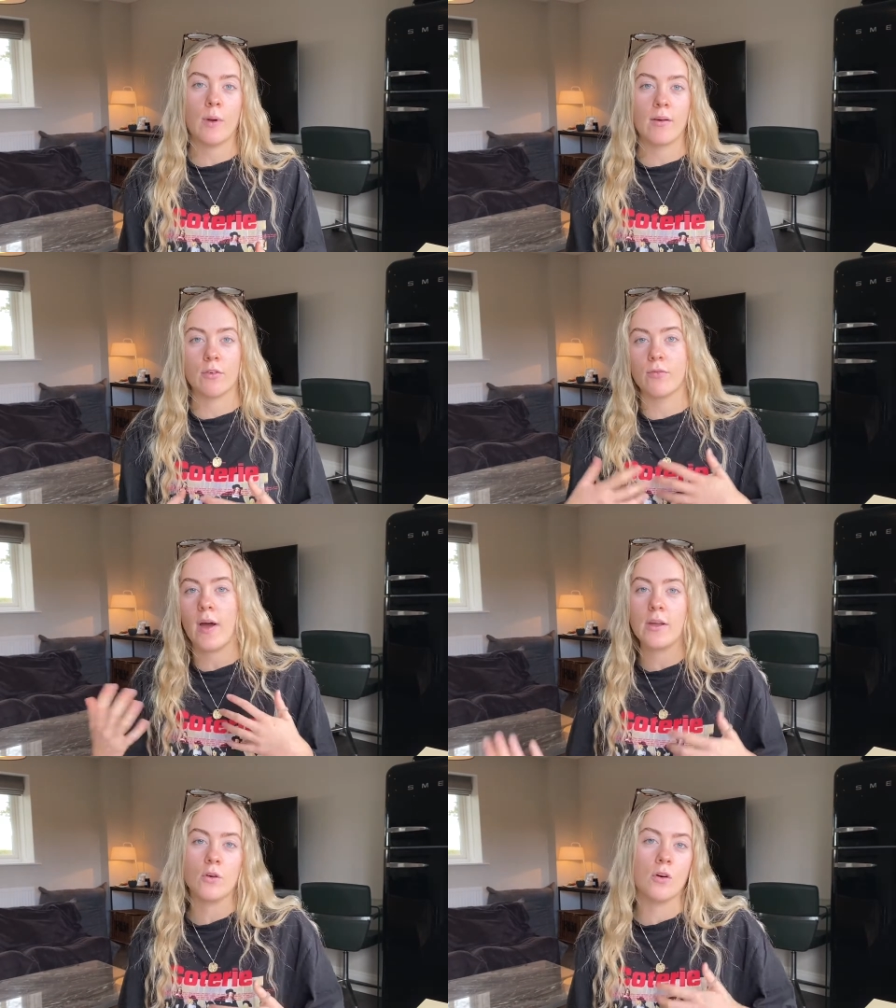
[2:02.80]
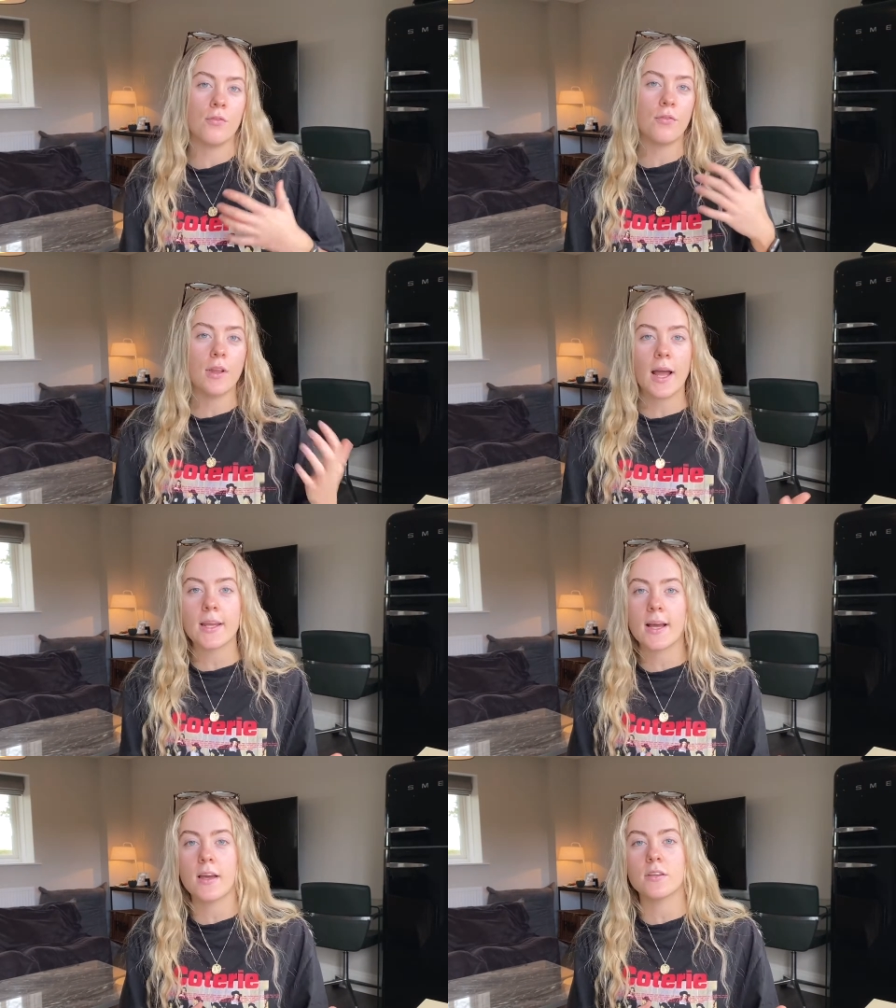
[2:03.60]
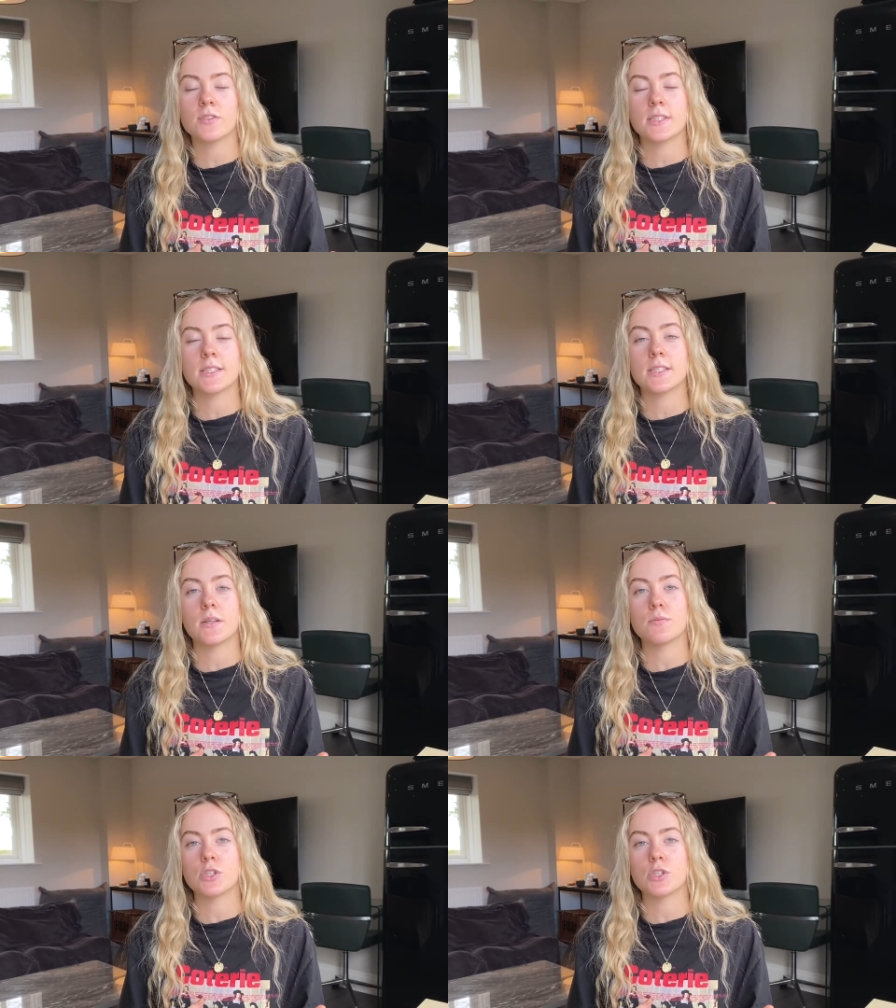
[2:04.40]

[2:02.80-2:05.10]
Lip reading: have a fight or flight kind of system.